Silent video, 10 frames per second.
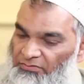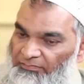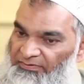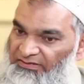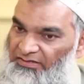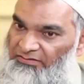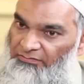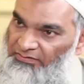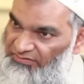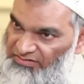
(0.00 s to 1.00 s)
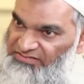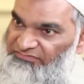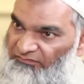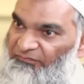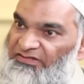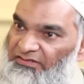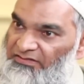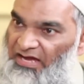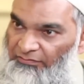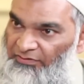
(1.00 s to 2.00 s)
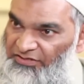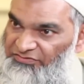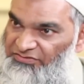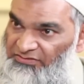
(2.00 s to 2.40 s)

who are picking the good things from within that range,